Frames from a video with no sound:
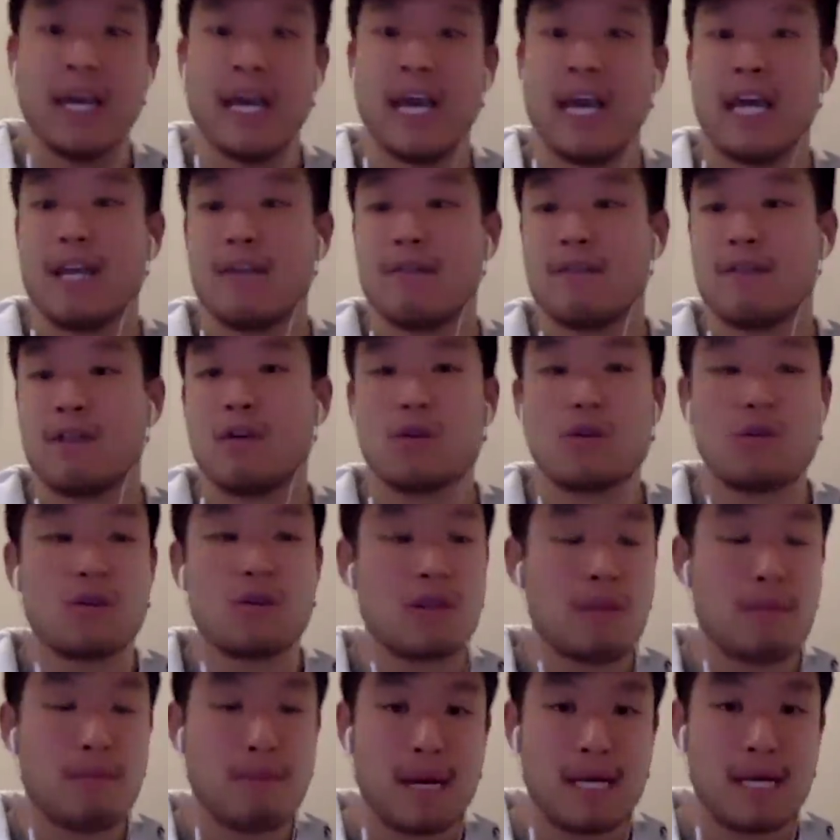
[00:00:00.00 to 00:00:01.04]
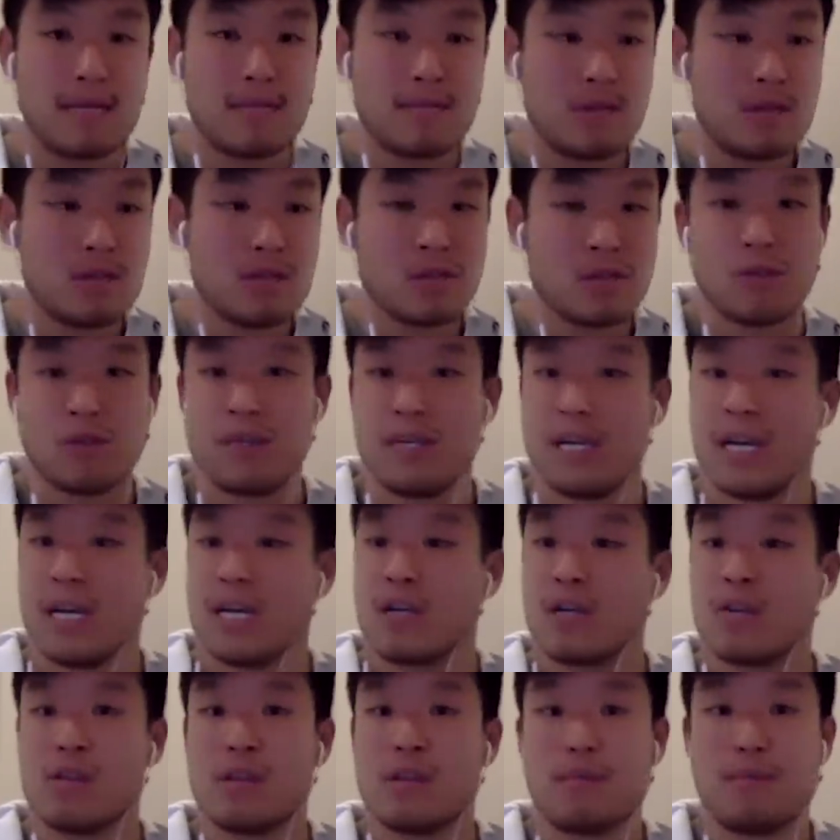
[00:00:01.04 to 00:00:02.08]
And if you don't go to the best middle school, you're not going to
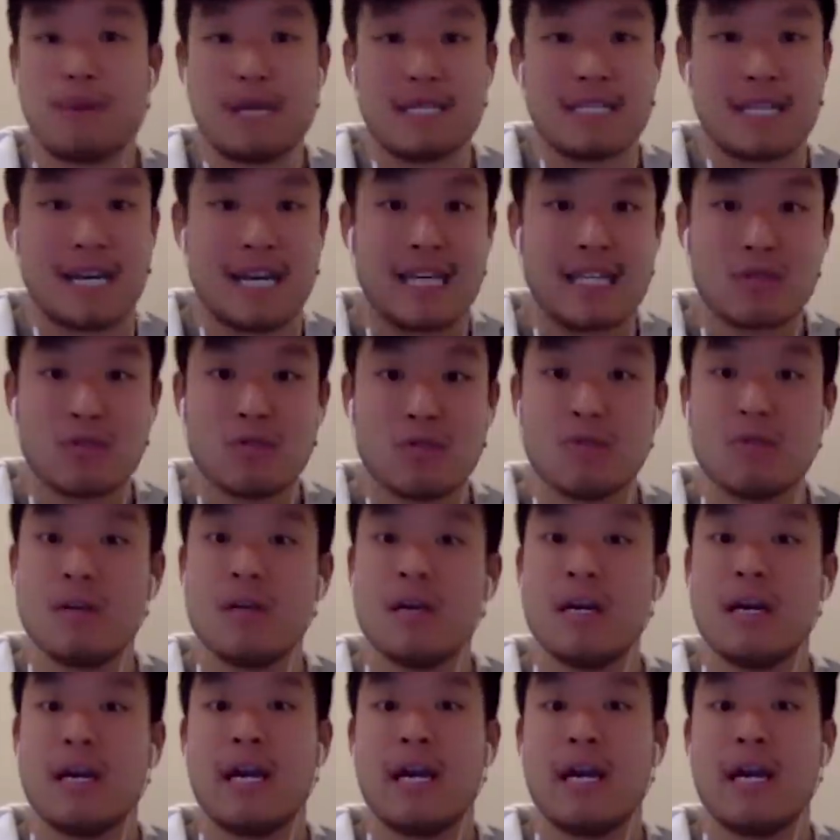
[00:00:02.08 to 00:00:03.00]
go to the best high school.